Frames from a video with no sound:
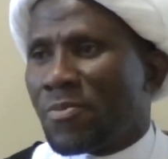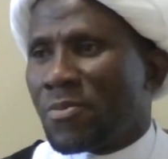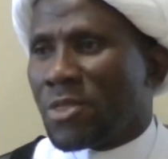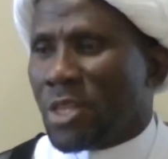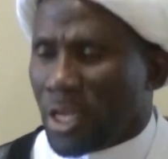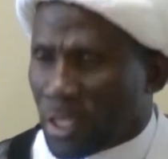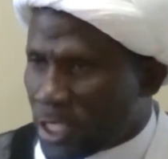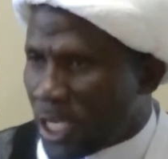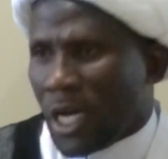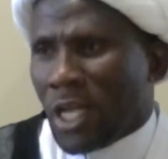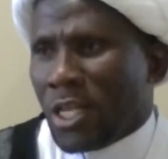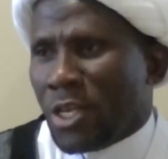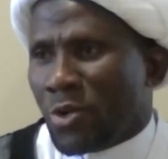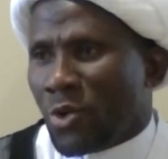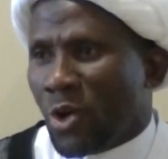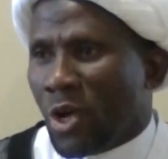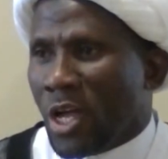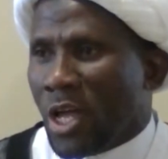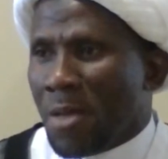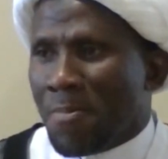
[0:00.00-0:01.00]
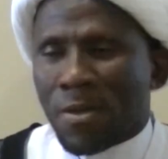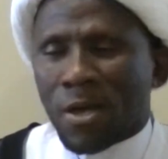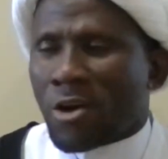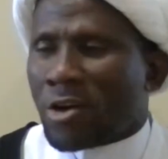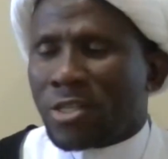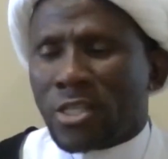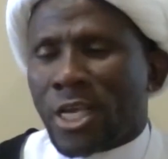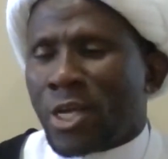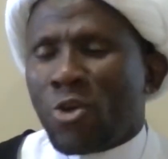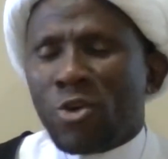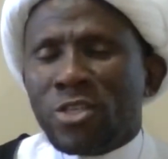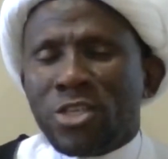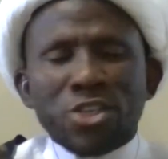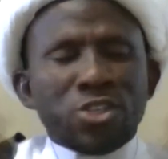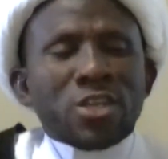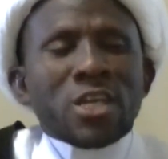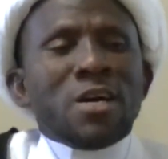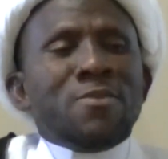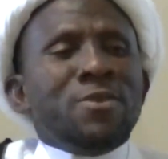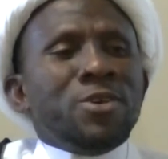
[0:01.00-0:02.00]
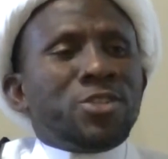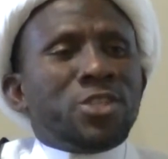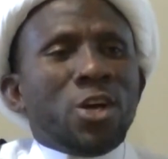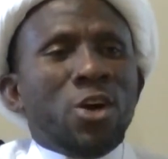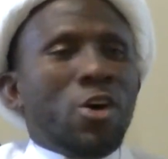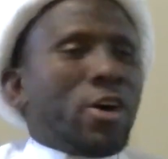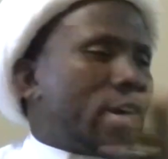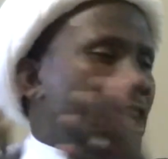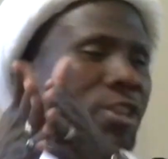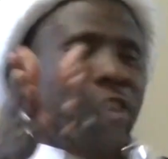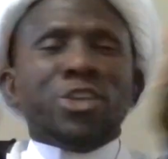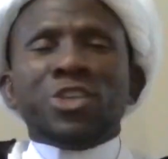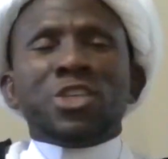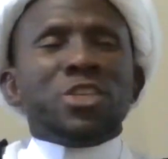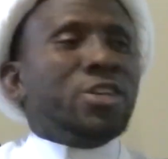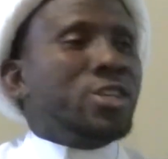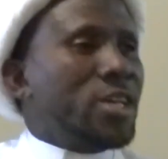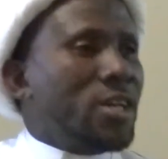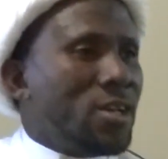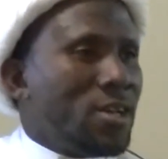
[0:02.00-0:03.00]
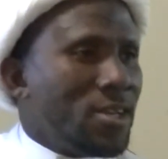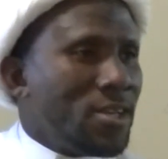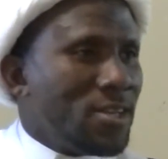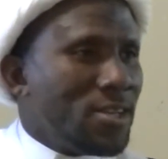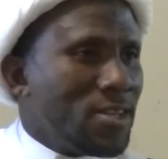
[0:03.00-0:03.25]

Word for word: They tell you. Because they don't just come and say, okay, this is it.